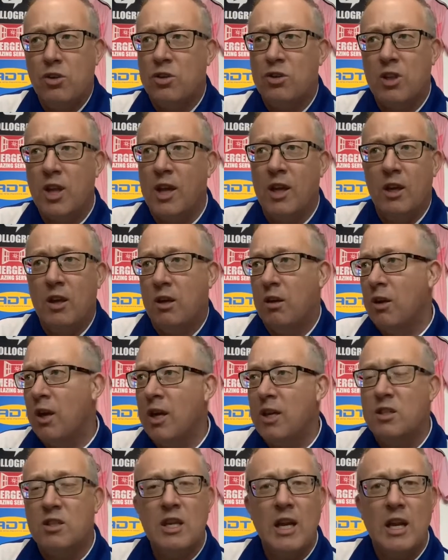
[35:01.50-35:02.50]
think
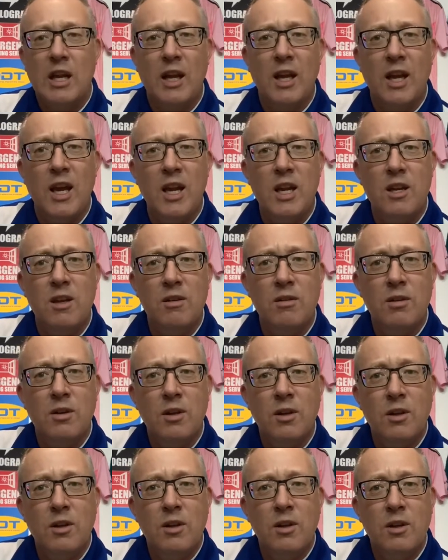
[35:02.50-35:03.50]
he's settling in.
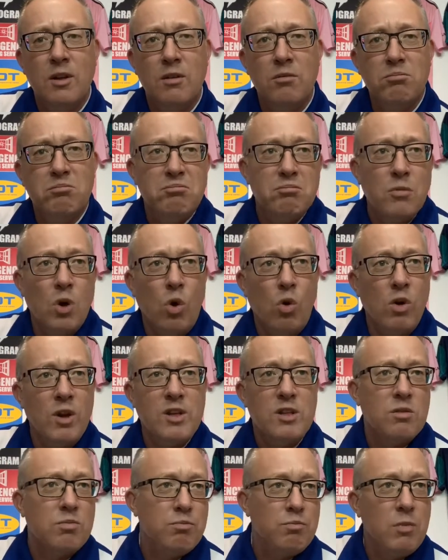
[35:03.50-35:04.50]
Or
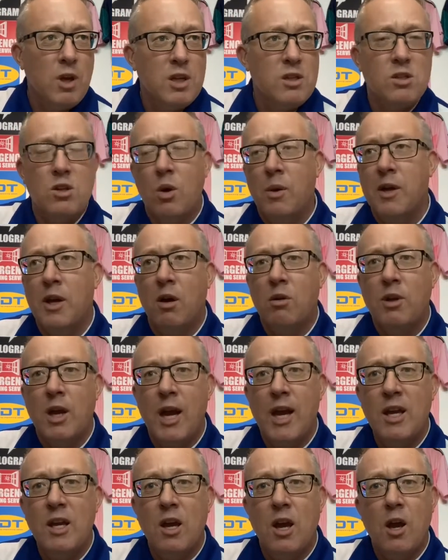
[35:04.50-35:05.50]
he's doing
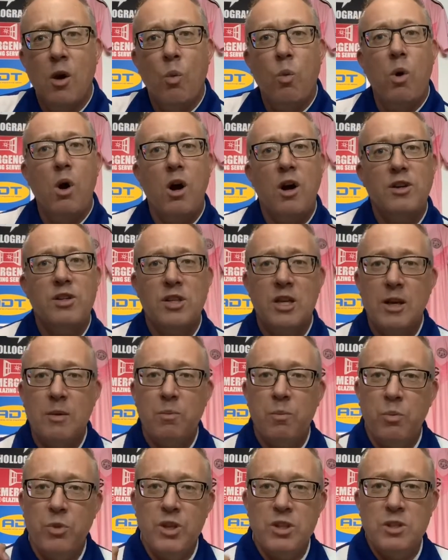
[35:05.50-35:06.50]
okay. What I
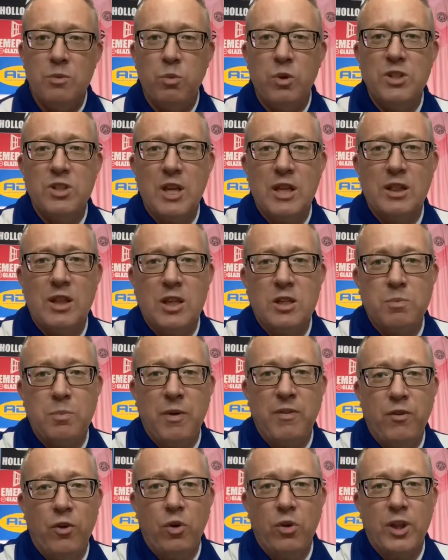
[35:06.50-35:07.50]
said, we said this
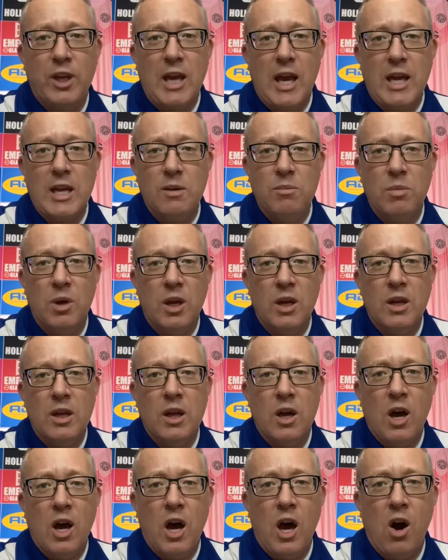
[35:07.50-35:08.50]
before the game
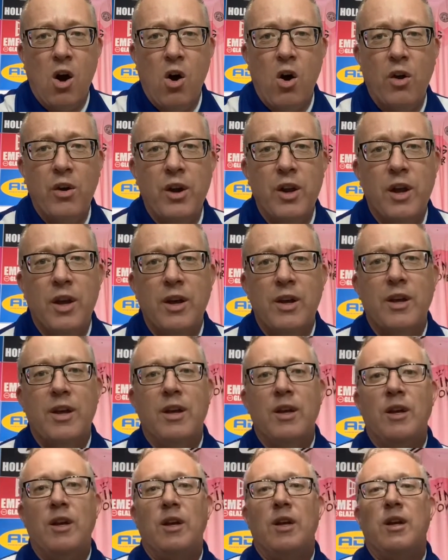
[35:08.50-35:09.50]
on
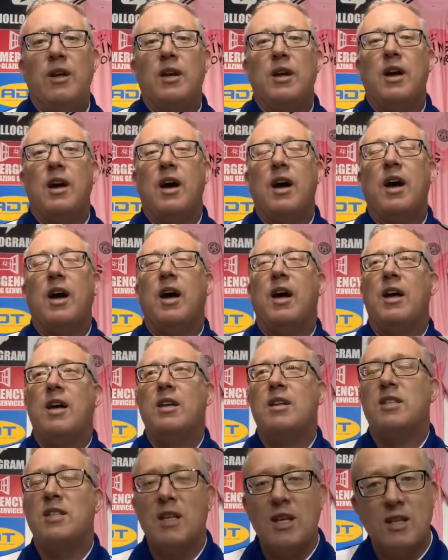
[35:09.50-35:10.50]

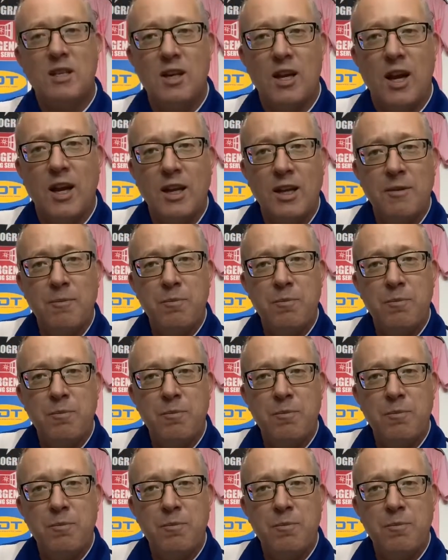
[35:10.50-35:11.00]
Saturday.